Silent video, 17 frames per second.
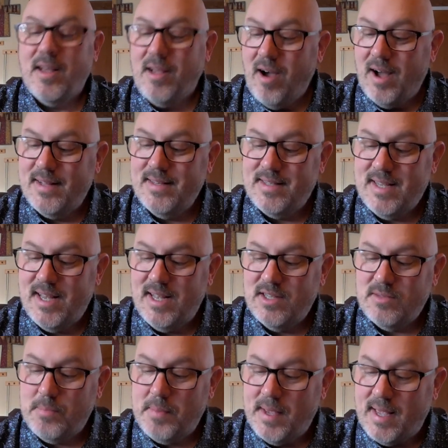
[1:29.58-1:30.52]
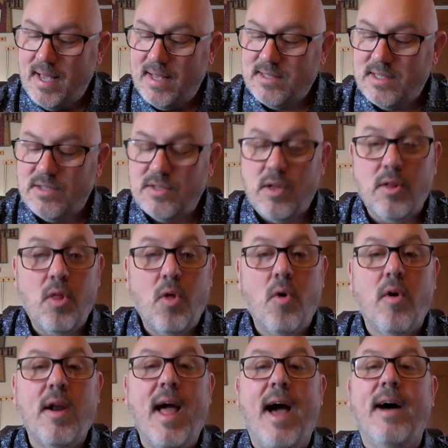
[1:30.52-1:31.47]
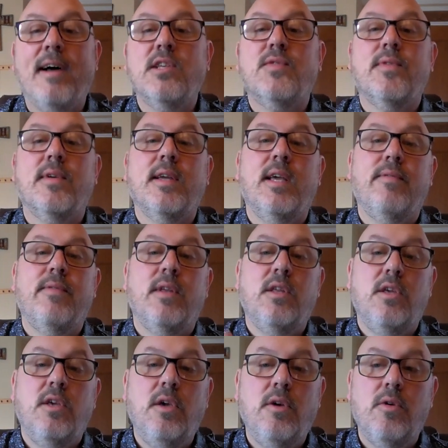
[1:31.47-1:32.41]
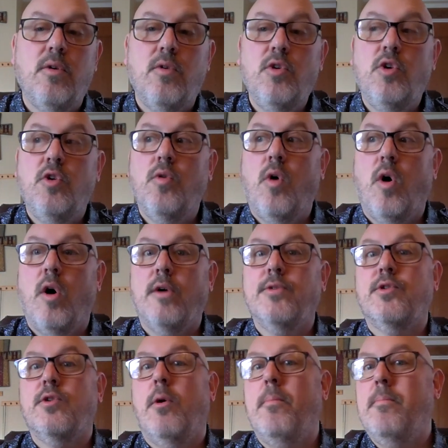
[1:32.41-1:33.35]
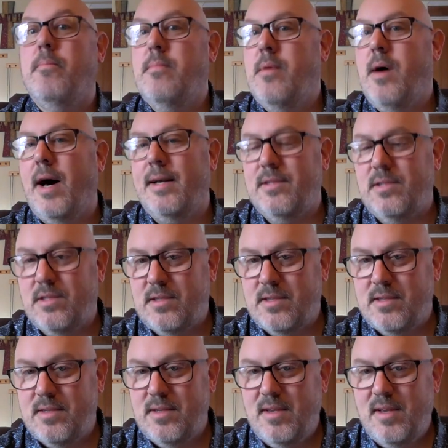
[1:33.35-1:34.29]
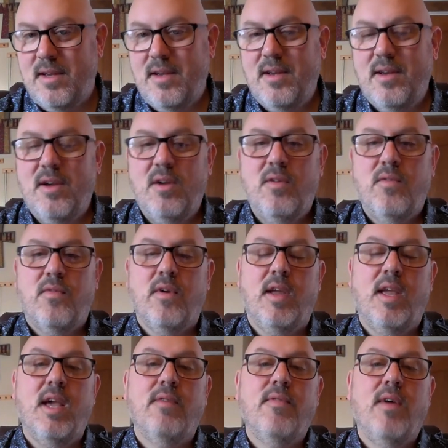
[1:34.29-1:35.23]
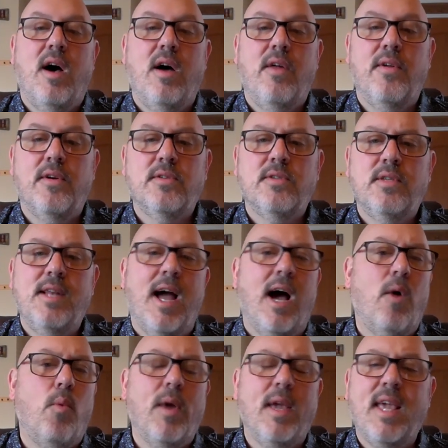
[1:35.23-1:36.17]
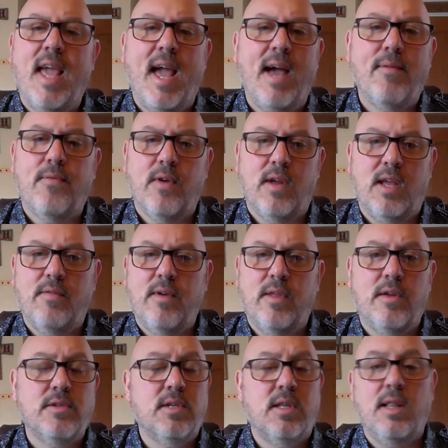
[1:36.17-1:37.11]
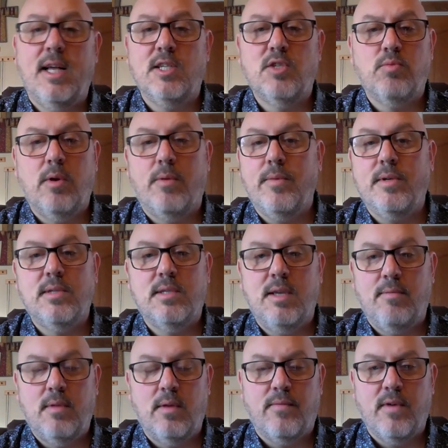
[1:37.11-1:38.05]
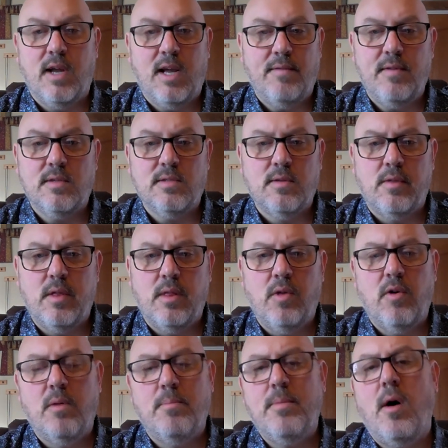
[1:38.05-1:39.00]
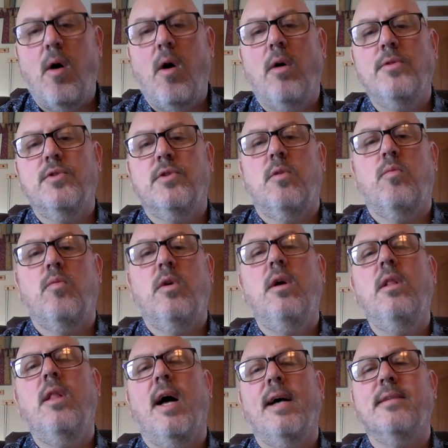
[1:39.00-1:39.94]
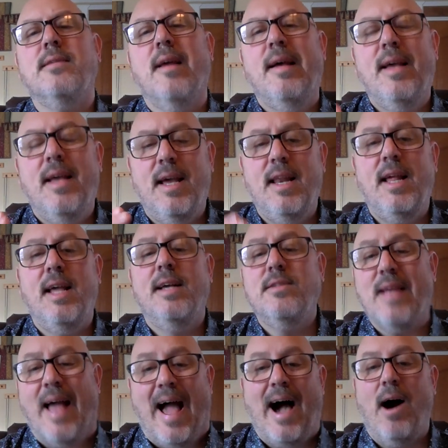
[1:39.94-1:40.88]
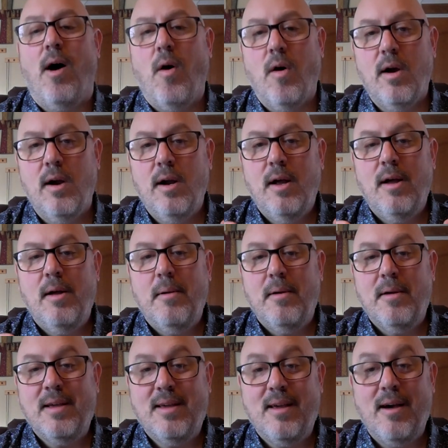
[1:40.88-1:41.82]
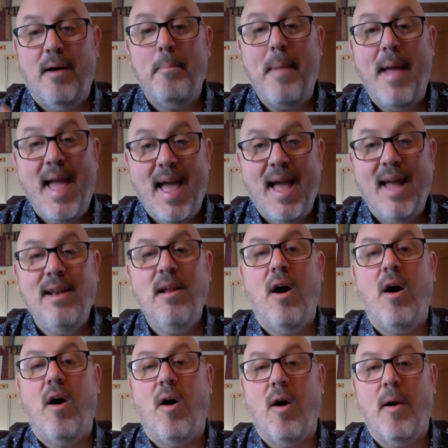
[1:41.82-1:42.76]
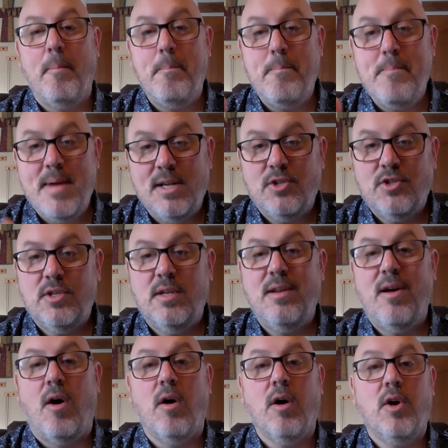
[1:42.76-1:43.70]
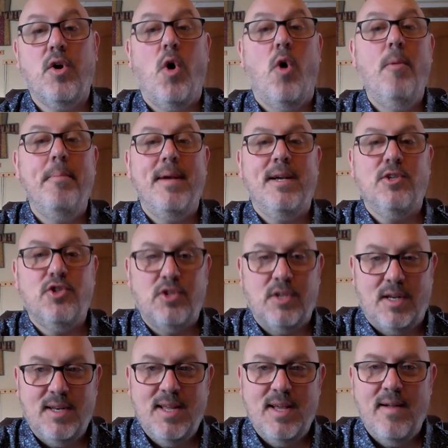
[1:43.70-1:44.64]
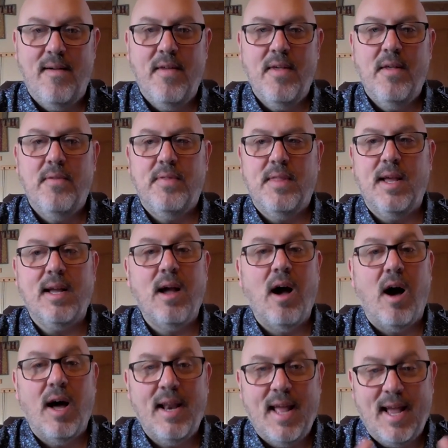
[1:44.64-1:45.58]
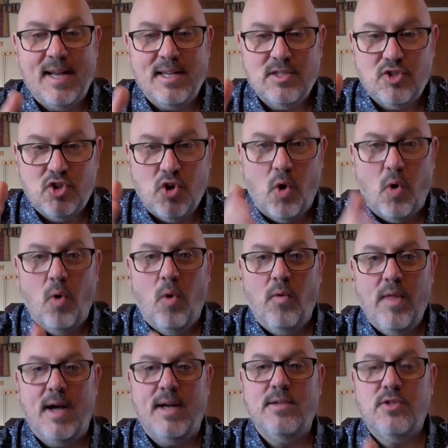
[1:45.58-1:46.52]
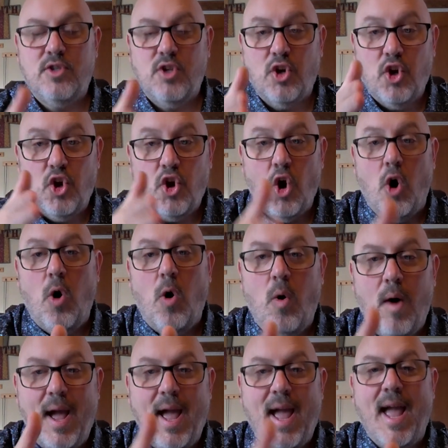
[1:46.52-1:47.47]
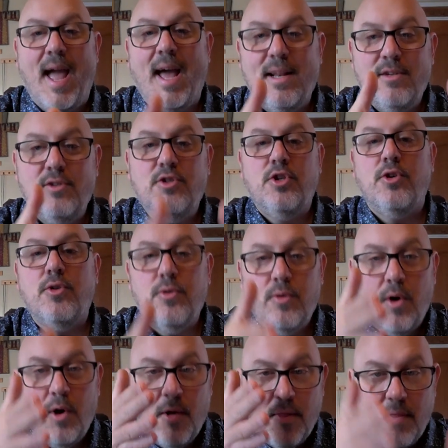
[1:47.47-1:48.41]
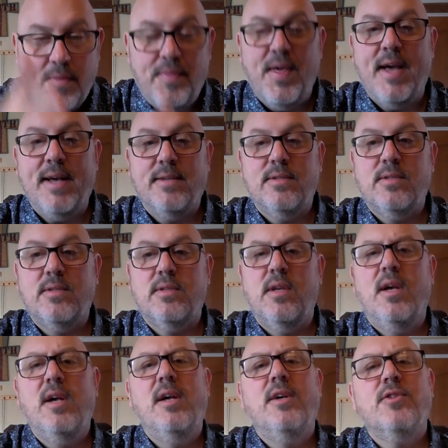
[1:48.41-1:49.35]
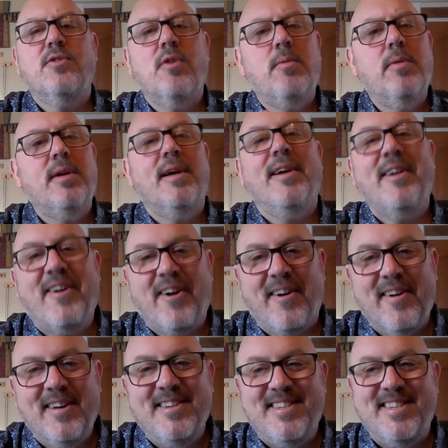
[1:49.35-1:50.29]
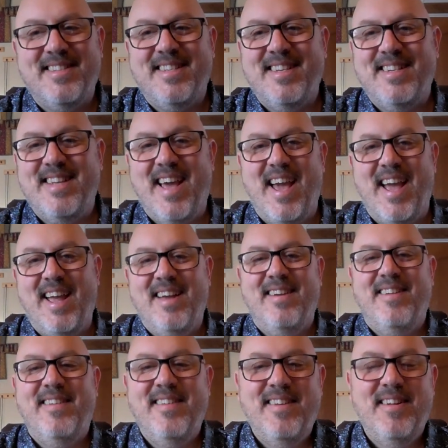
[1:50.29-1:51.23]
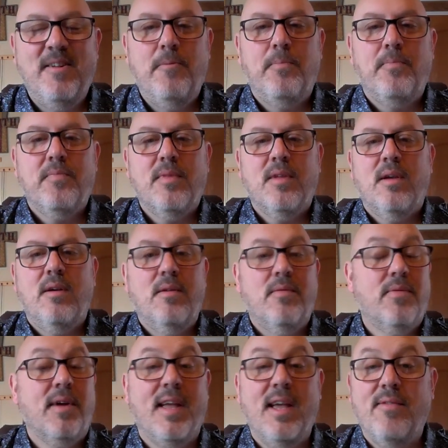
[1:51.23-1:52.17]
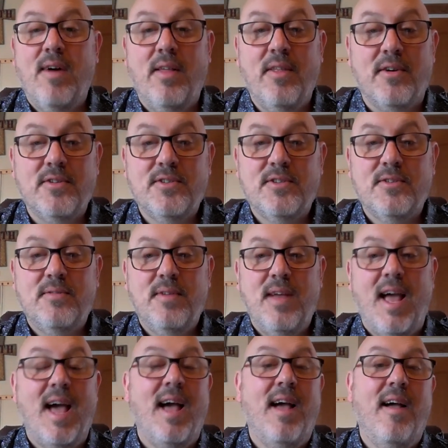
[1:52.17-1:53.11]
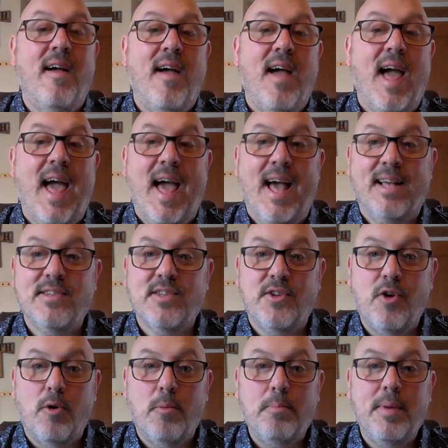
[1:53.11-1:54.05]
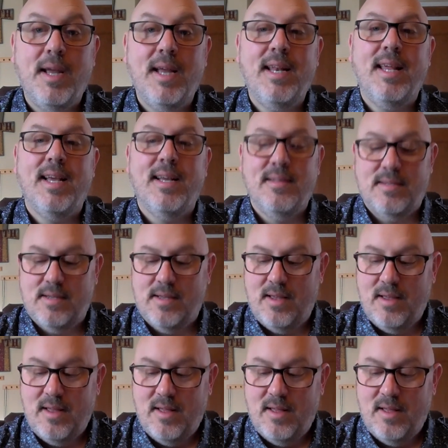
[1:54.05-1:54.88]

God says, because as the Lord has forgiven you, you also must forgive others. Now, we can't forgive others unless we receive the forgiveness of the Lord, but also realize it is our command, our mission, our commission that God has told us to go and do this. So I want to encourage you today forgive others as an obedient